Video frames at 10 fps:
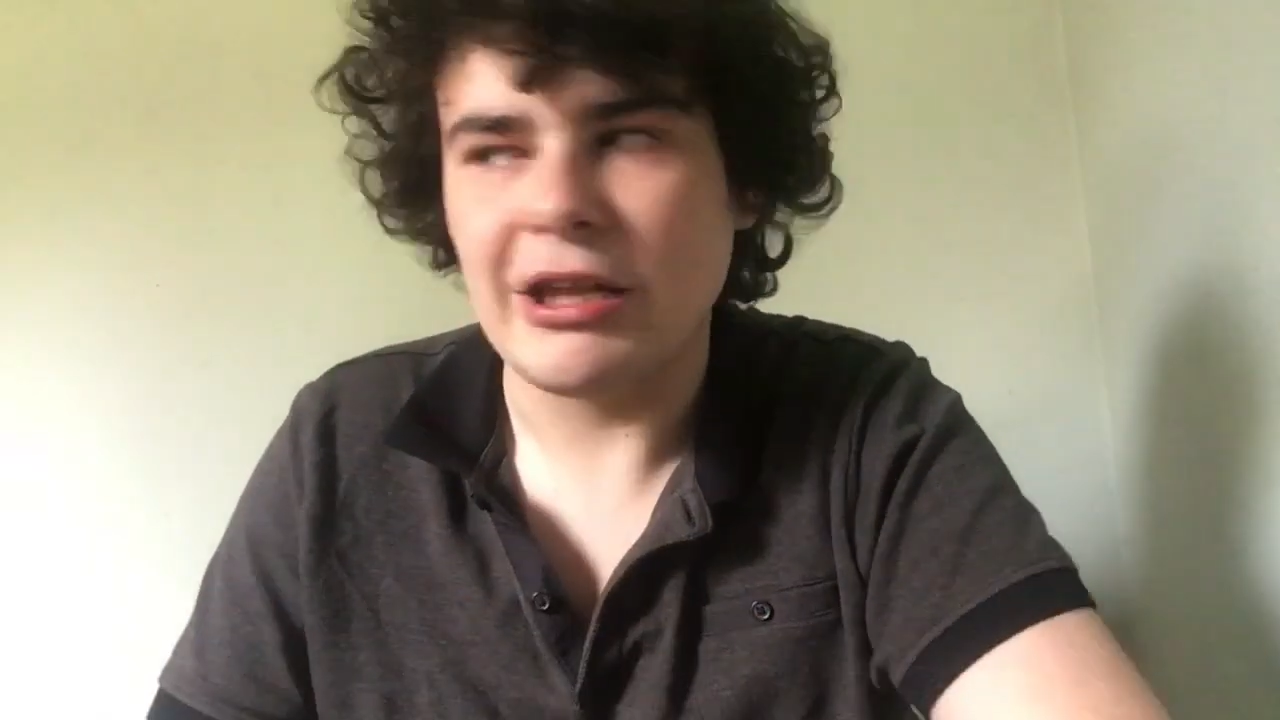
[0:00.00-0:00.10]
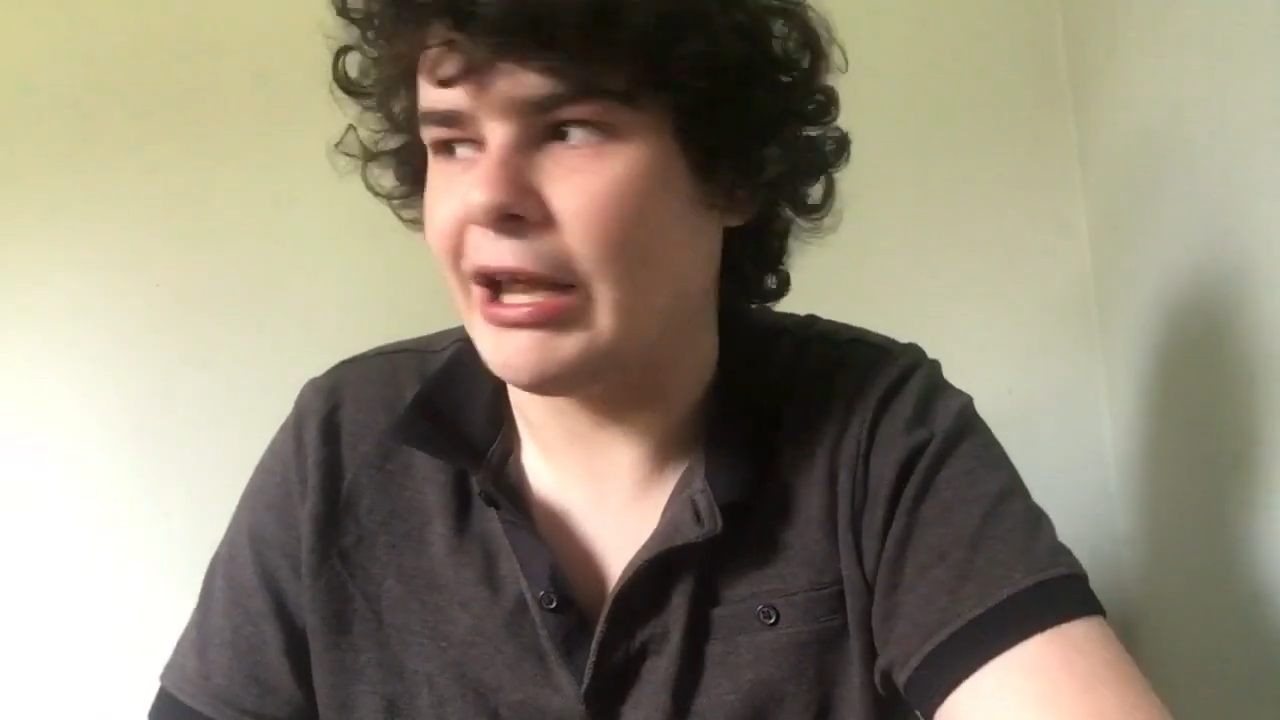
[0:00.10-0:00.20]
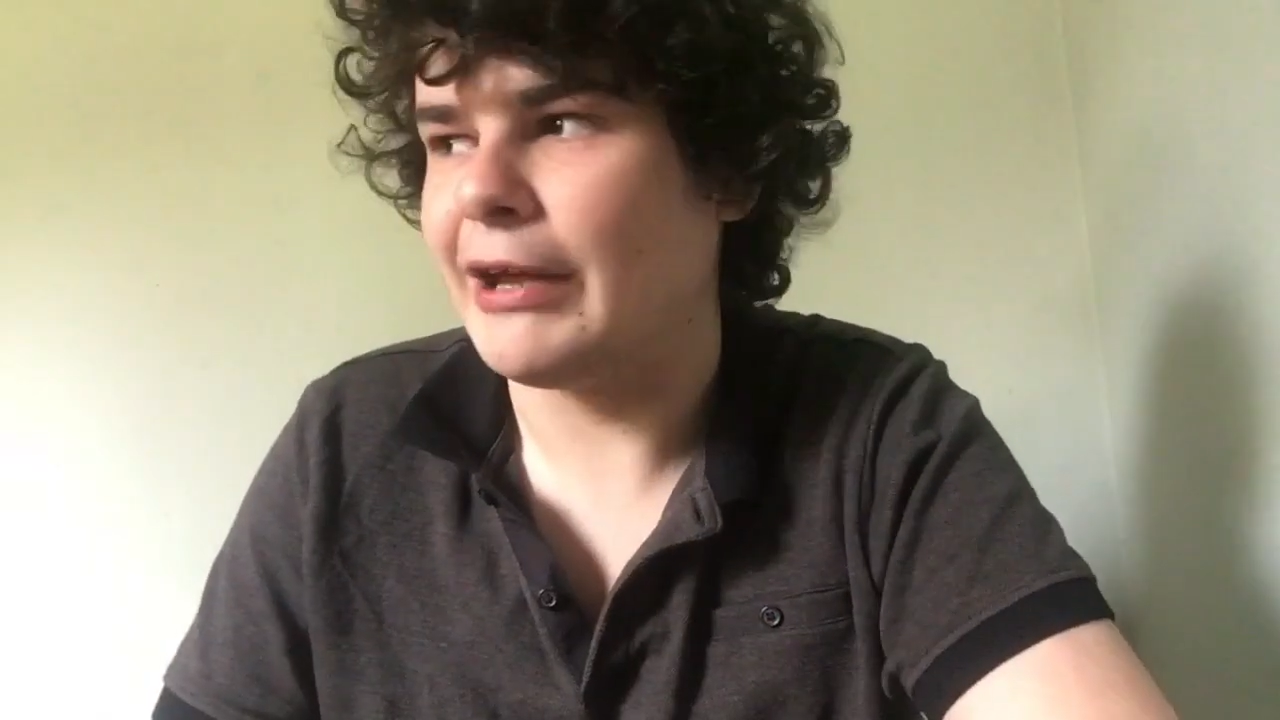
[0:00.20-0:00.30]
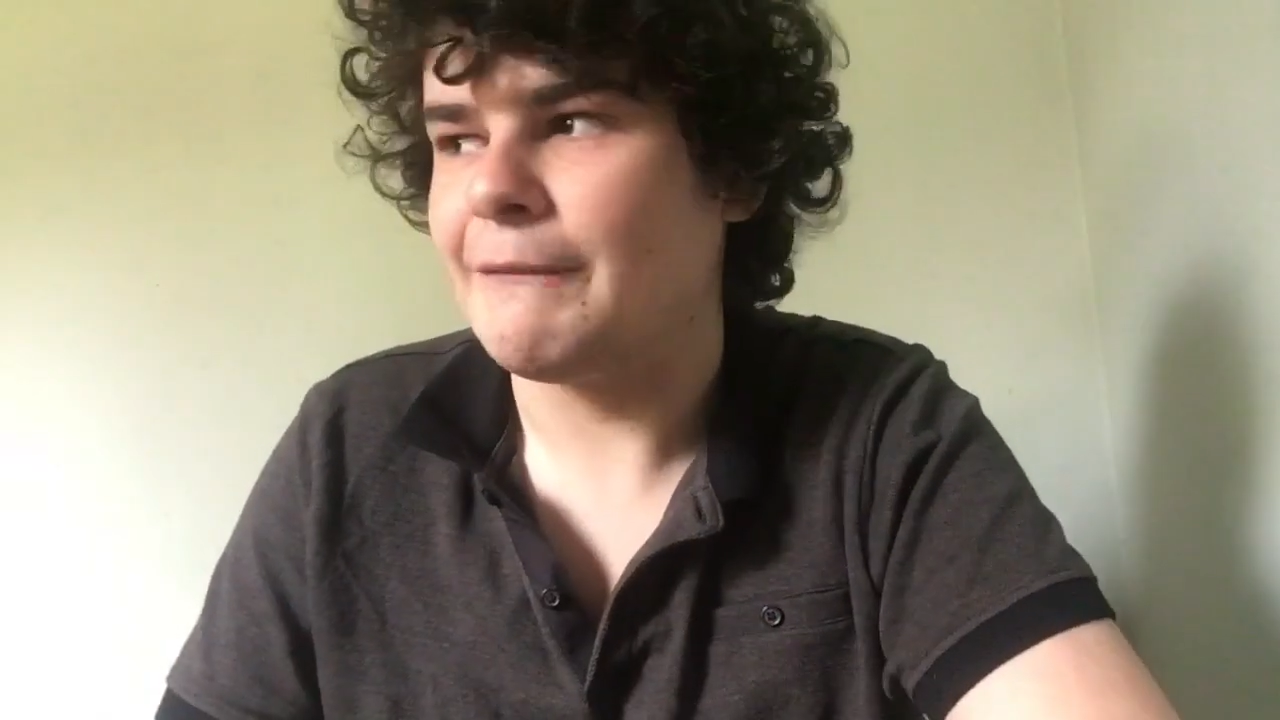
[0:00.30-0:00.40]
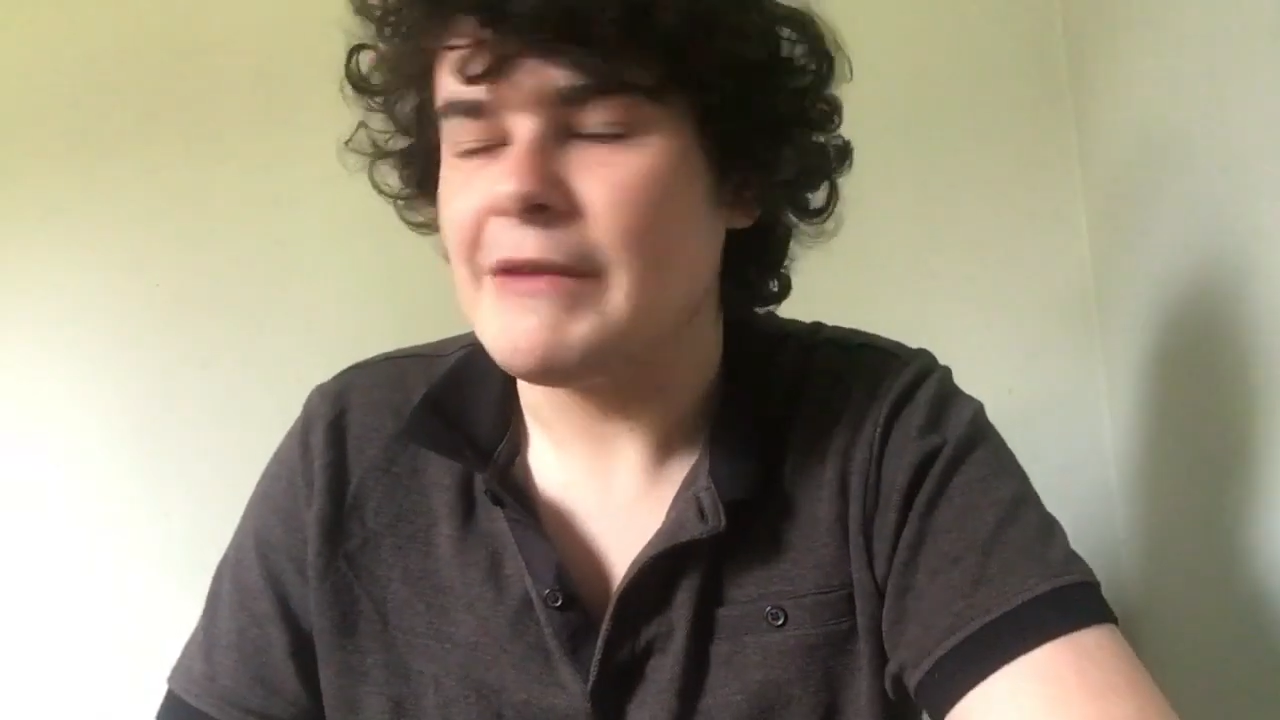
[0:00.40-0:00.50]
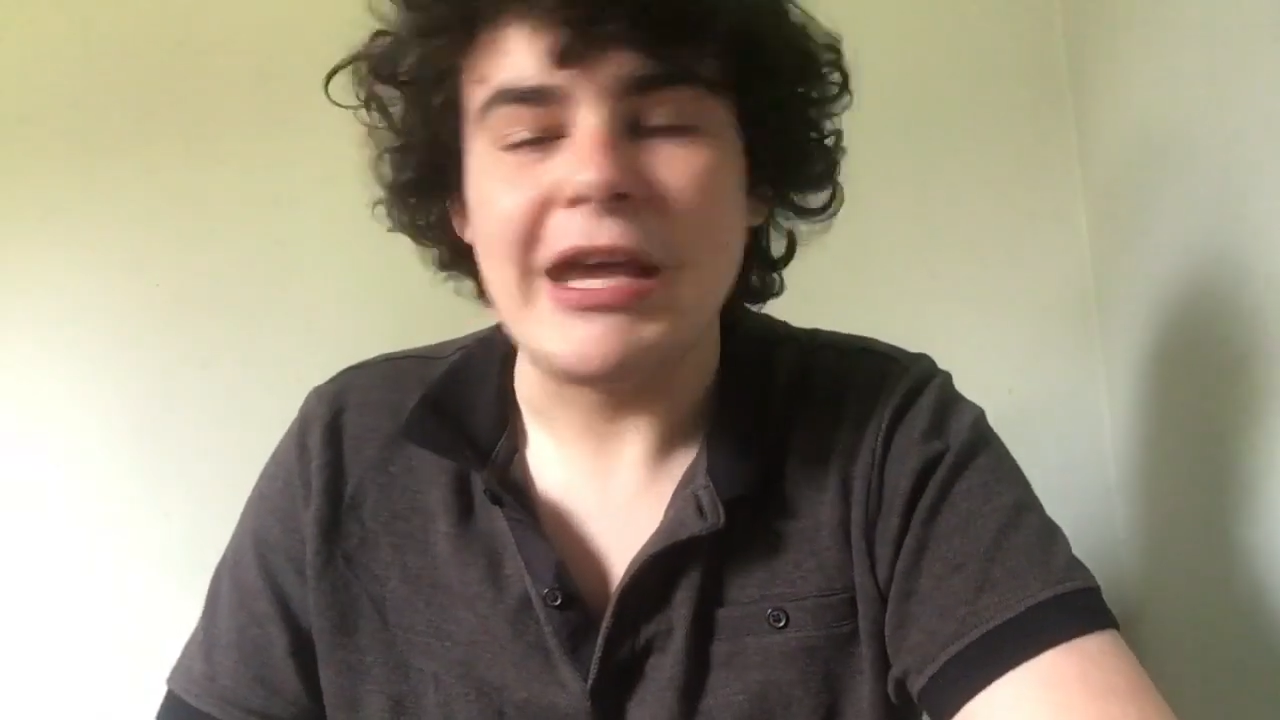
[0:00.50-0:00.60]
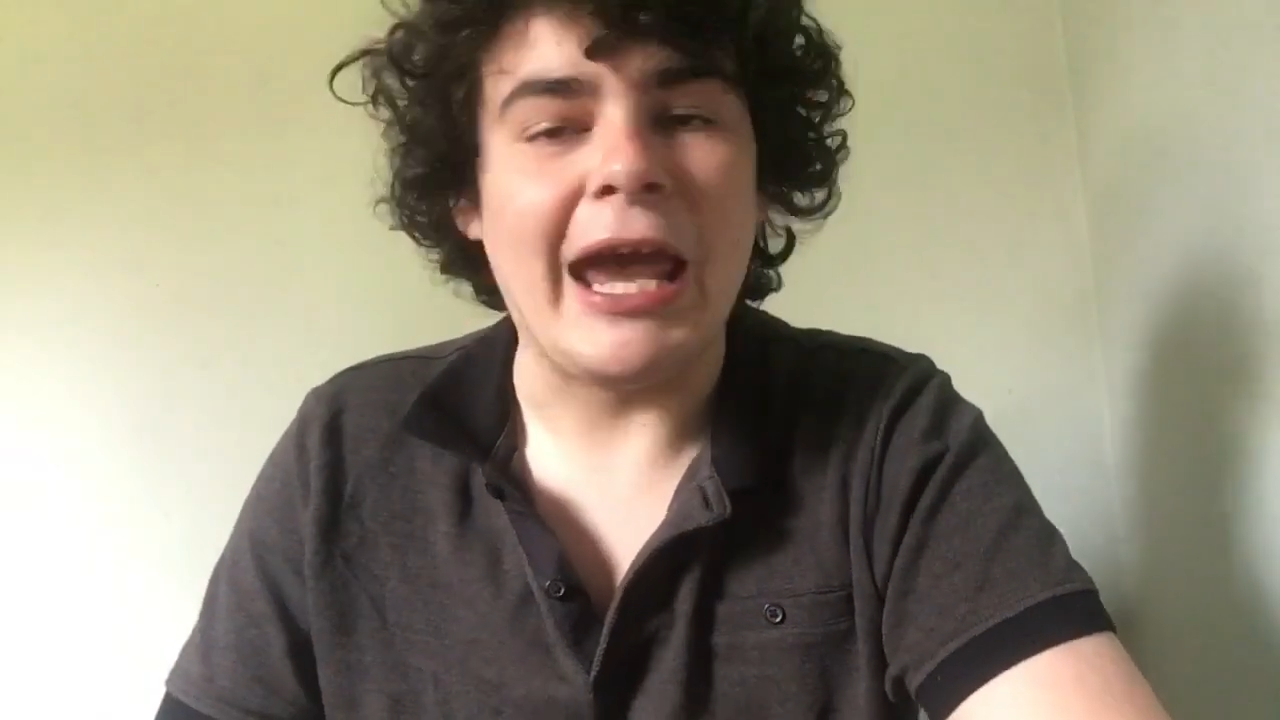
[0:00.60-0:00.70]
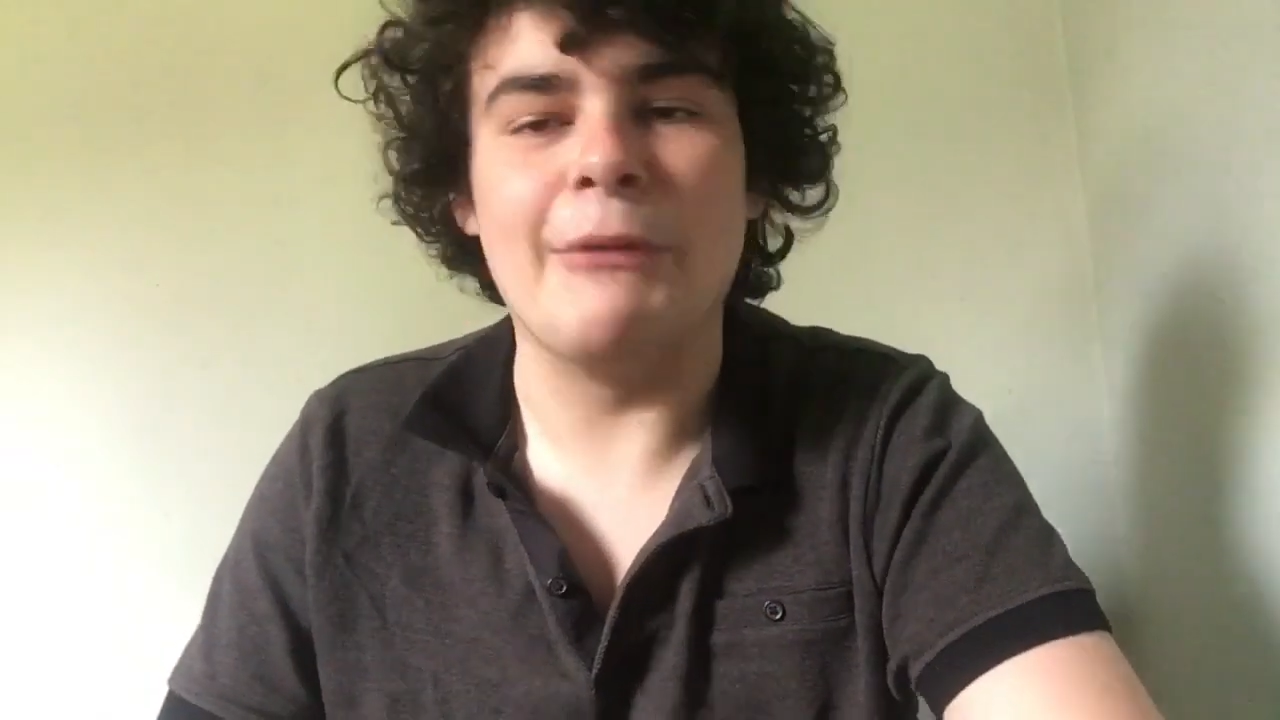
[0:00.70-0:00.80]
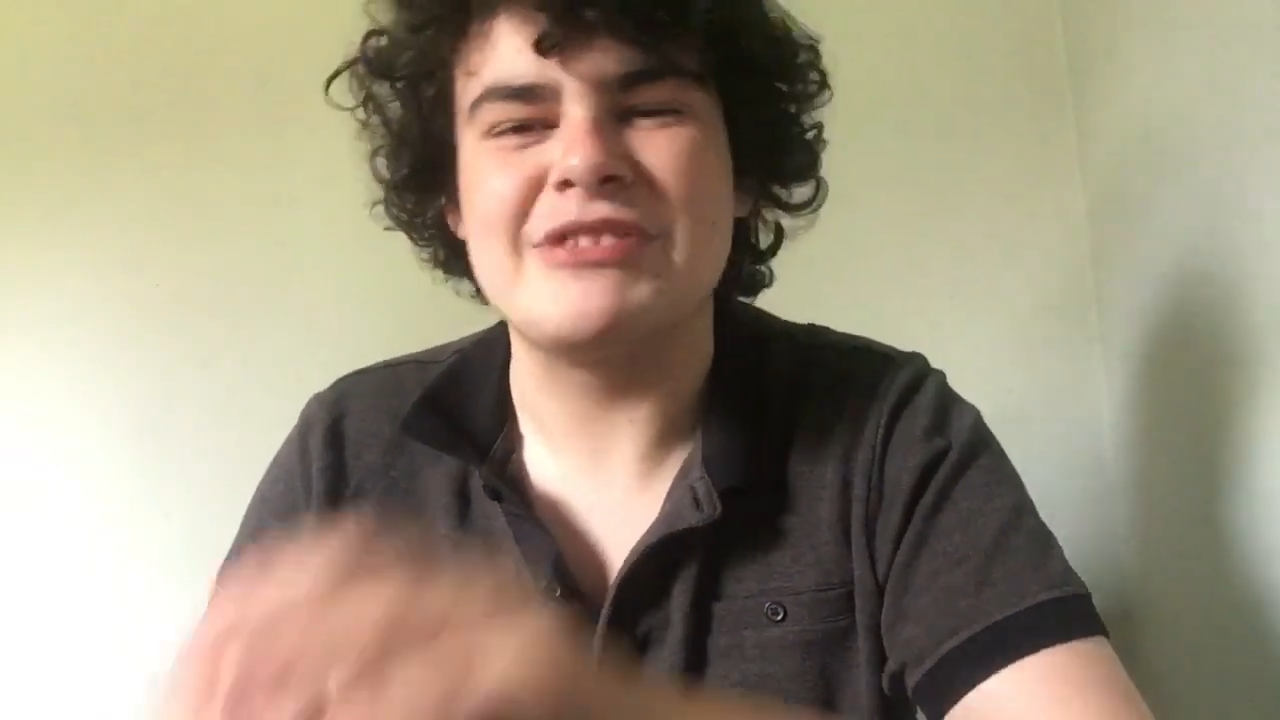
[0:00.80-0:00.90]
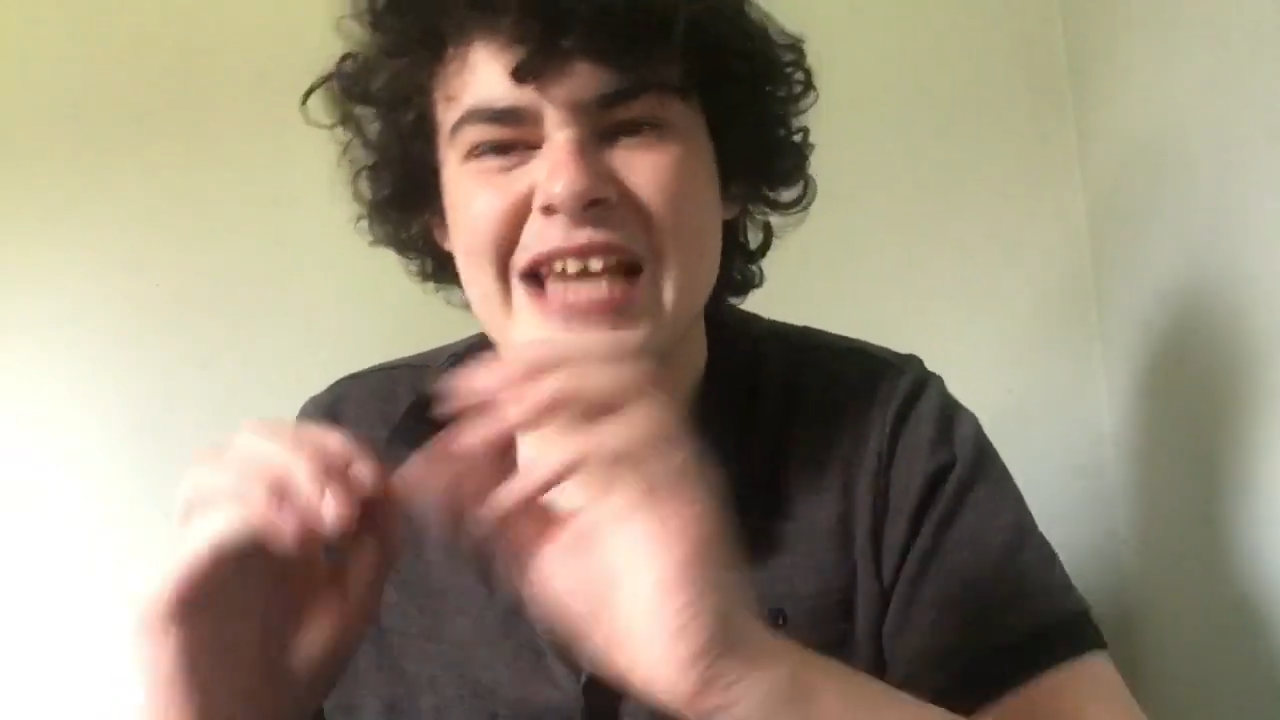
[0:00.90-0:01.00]
Like,
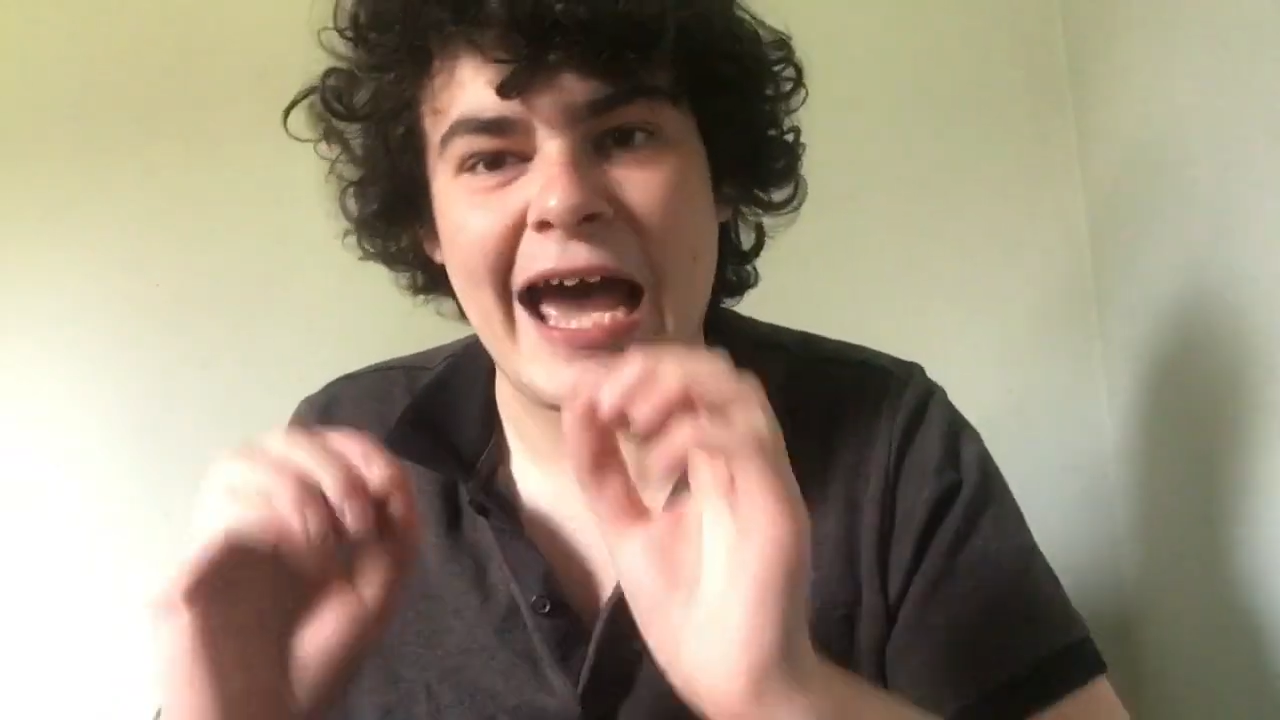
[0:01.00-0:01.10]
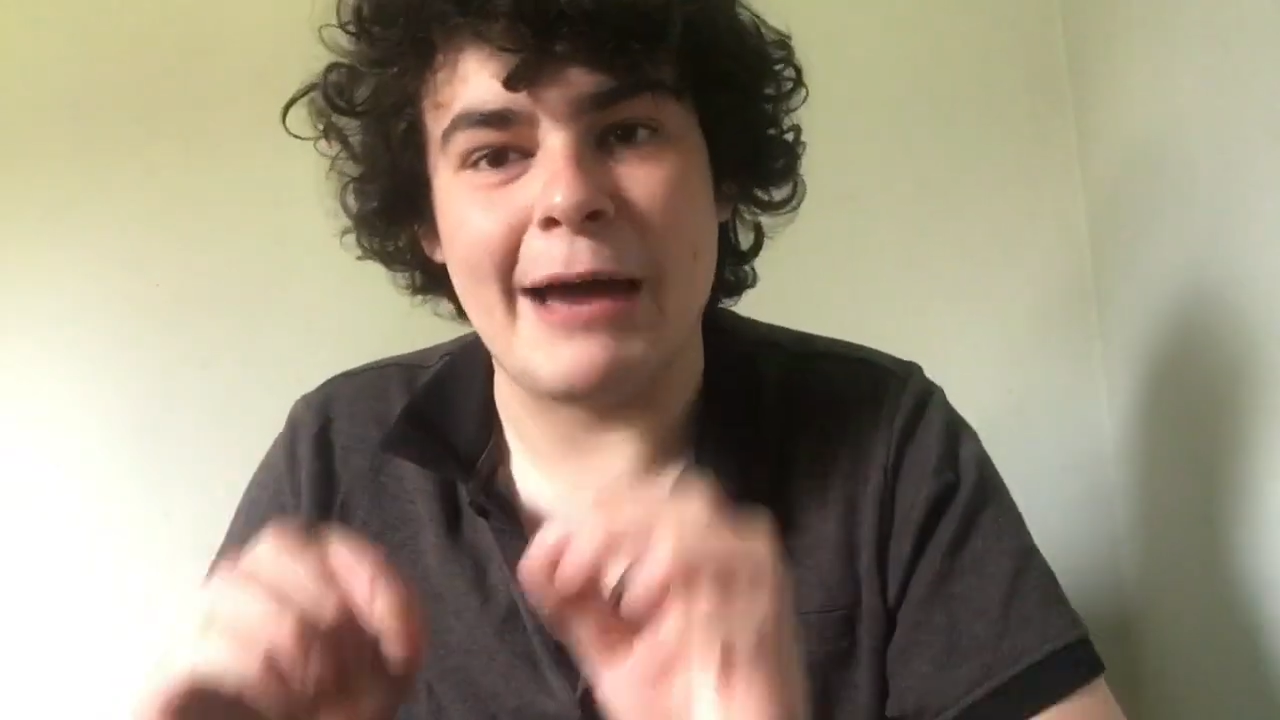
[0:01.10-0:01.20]
it was